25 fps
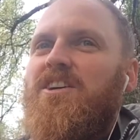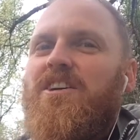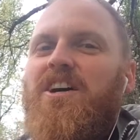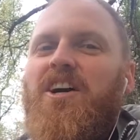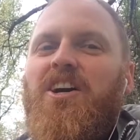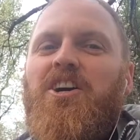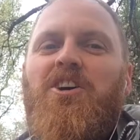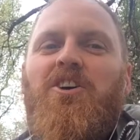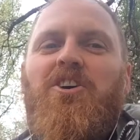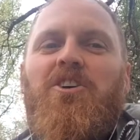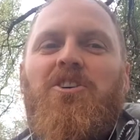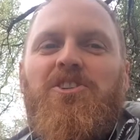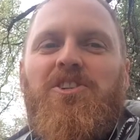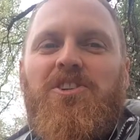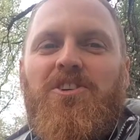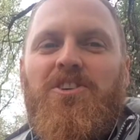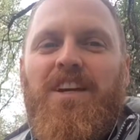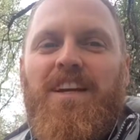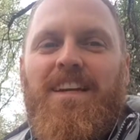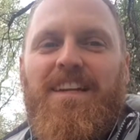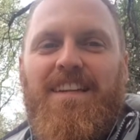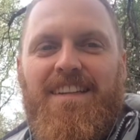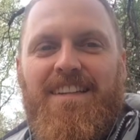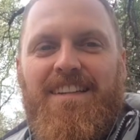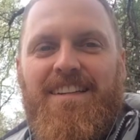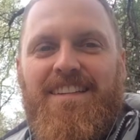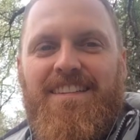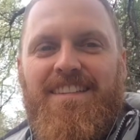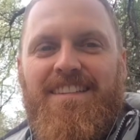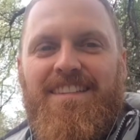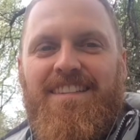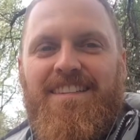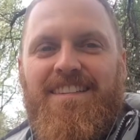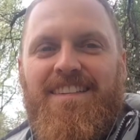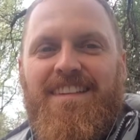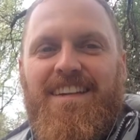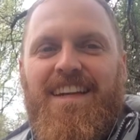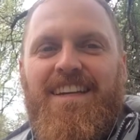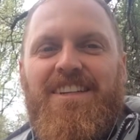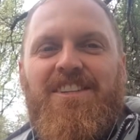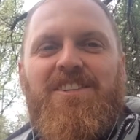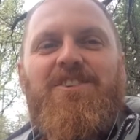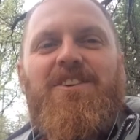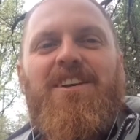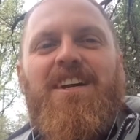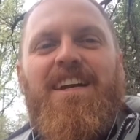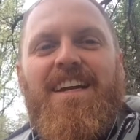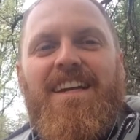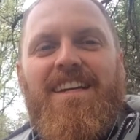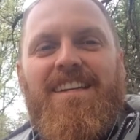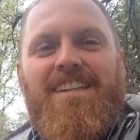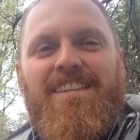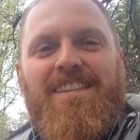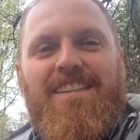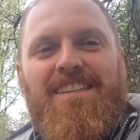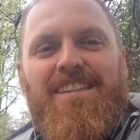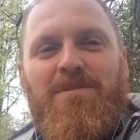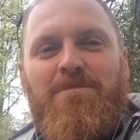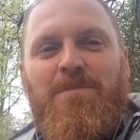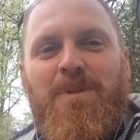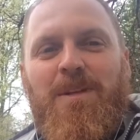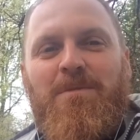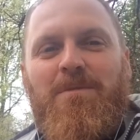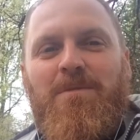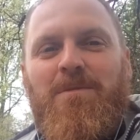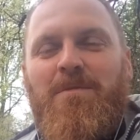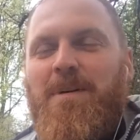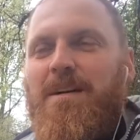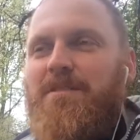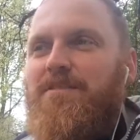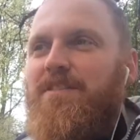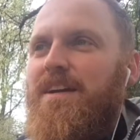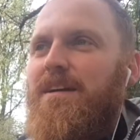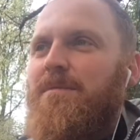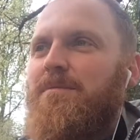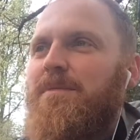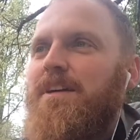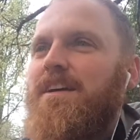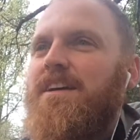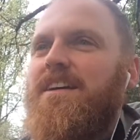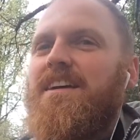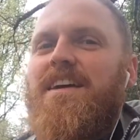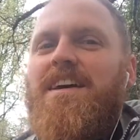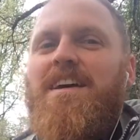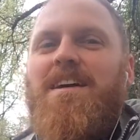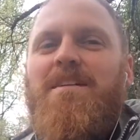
acculturated and trained to blend with my family.